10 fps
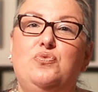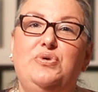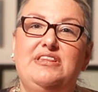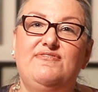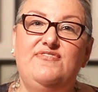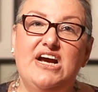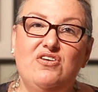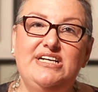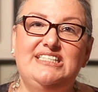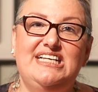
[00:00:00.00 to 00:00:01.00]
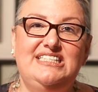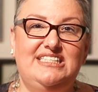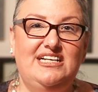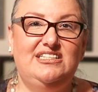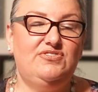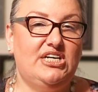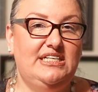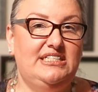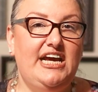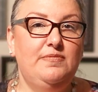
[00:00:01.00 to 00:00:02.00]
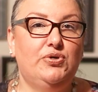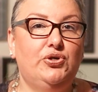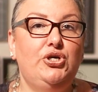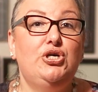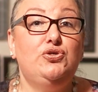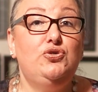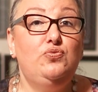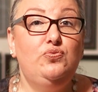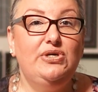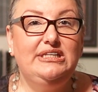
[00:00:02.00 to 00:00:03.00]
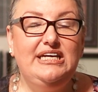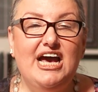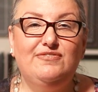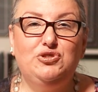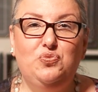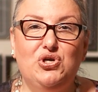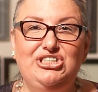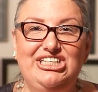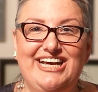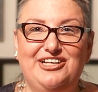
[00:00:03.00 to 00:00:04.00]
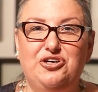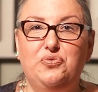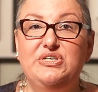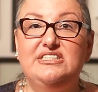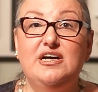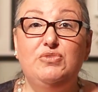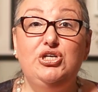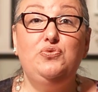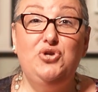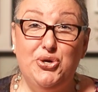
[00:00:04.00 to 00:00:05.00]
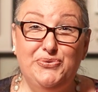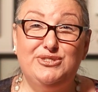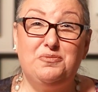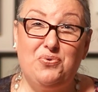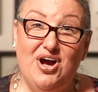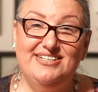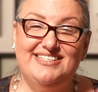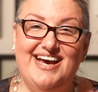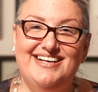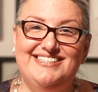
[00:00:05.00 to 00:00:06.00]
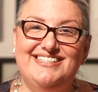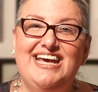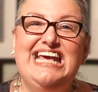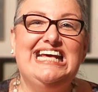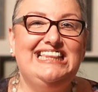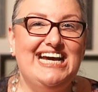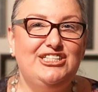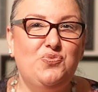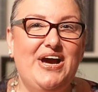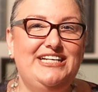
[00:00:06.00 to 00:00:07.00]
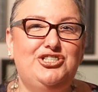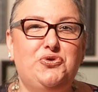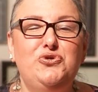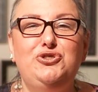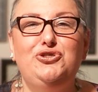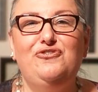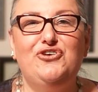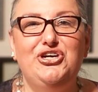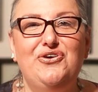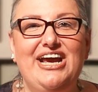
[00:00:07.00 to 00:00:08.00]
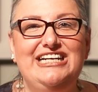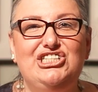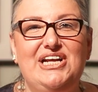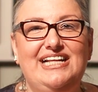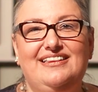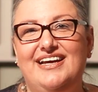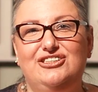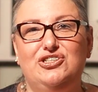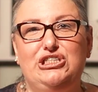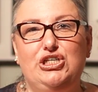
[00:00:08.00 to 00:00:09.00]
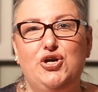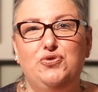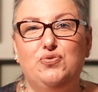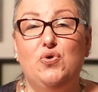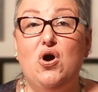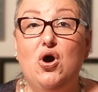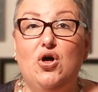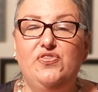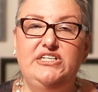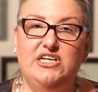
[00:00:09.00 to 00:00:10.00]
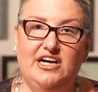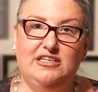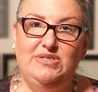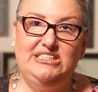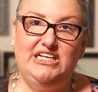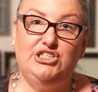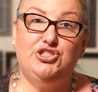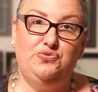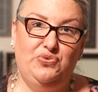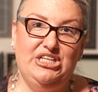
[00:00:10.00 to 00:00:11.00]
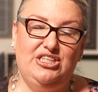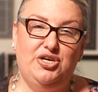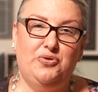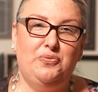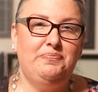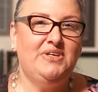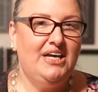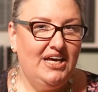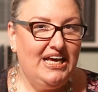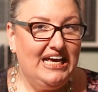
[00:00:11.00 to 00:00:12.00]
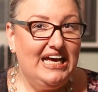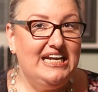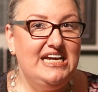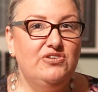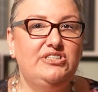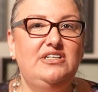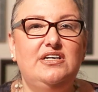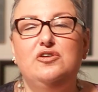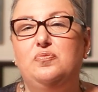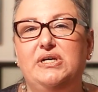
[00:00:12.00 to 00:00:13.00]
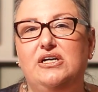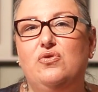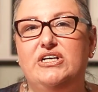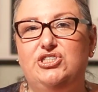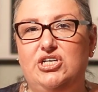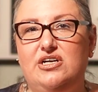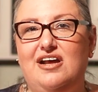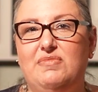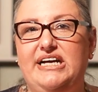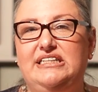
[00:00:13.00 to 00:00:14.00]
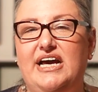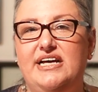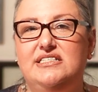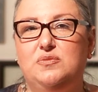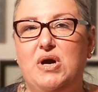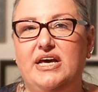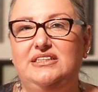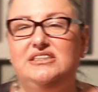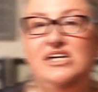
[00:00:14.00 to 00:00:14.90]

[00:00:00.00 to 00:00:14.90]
With various incentives on the table, you really have to work together with someone who knows the process. That's why it's crucial for your agent and lender to go through all the documentation with you. And here's another big question on my client's mind.